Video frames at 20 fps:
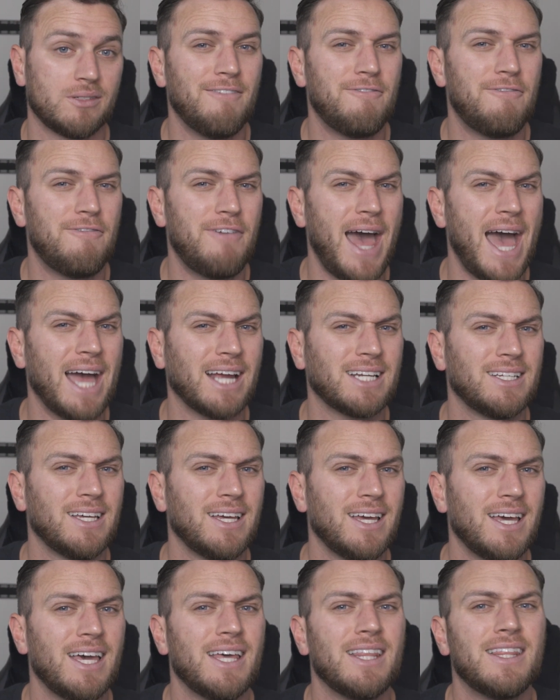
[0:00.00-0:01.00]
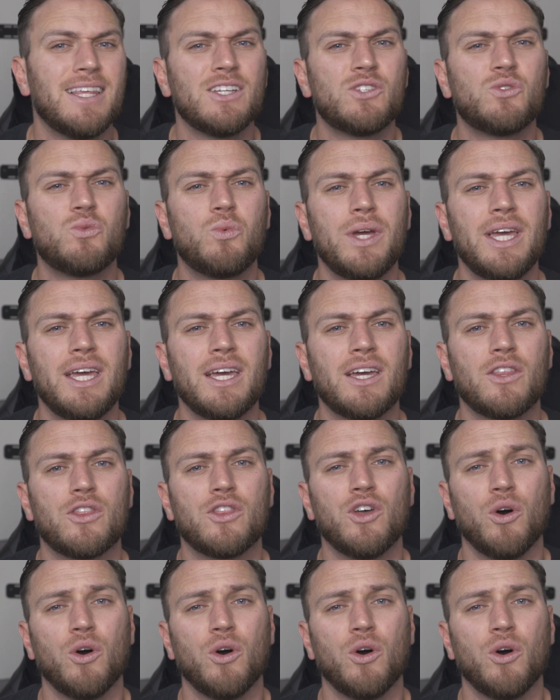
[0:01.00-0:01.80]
In fact, this week,